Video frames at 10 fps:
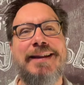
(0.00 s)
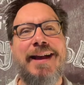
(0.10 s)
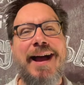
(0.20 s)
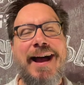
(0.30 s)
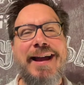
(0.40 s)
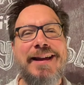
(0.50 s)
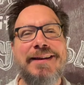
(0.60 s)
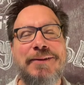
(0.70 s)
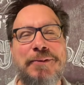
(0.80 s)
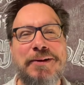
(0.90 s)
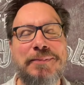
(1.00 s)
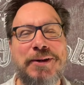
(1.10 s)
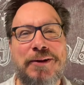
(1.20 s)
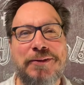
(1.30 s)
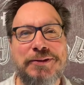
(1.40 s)
Hi, welcome to
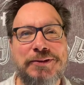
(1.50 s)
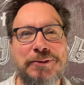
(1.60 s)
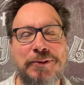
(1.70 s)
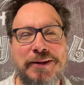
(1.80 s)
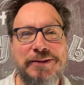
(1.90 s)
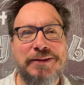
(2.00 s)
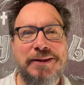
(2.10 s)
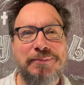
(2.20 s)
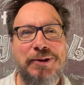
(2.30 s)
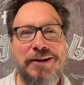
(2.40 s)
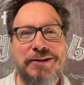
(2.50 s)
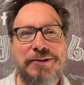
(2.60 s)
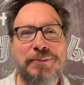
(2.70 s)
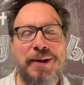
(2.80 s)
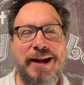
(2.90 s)
Art and Stories, brought to you
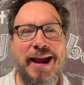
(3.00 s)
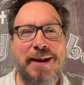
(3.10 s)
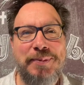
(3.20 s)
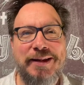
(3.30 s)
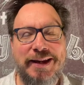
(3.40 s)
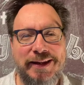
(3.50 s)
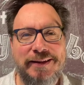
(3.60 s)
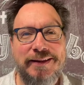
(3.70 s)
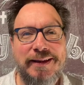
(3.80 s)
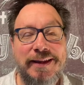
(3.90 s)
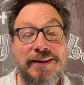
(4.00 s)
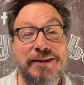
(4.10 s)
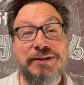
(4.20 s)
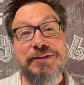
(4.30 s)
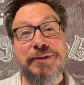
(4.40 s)
by Happen Inc. This
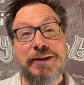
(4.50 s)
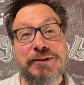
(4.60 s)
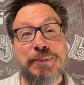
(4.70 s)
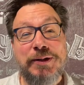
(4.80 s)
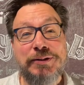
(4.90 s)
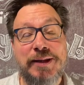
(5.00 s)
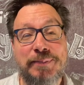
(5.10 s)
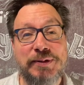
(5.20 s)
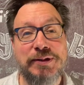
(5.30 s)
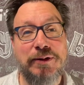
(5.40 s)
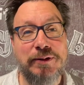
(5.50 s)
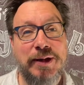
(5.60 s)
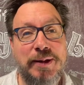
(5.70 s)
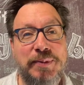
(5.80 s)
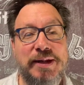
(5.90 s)
is a very special episode
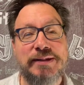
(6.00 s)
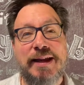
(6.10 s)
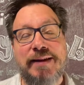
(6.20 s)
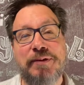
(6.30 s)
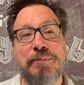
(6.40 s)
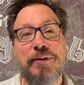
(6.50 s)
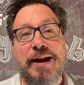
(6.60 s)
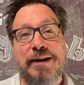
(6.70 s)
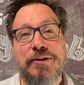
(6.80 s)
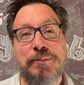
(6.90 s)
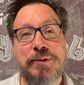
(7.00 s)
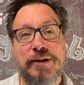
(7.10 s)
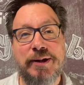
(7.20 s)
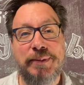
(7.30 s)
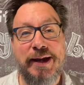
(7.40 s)
because I have a brand new book
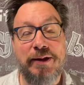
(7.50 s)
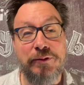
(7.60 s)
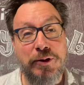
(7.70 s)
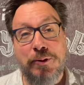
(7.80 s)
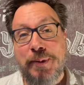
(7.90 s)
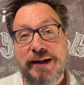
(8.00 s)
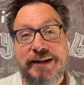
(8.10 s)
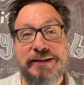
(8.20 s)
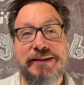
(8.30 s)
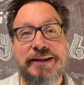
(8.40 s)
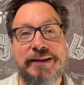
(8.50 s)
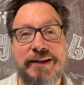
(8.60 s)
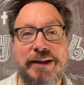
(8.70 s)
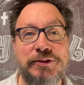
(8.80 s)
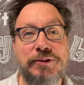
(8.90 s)
coming out. Nobody has seen it
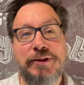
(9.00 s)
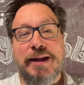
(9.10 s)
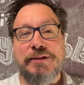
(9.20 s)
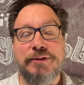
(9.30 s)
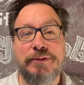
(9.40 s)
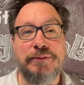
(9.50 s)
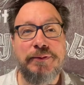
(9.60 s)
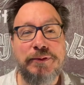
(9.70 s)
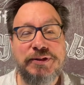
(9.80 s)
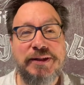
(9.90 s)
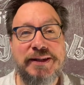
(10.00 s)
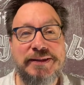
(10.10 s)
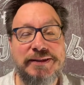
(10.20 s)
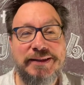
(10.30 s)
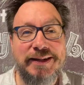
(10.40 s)
yet, so you guys are the first to get to
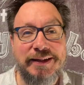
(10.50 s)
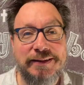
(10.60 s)
see it.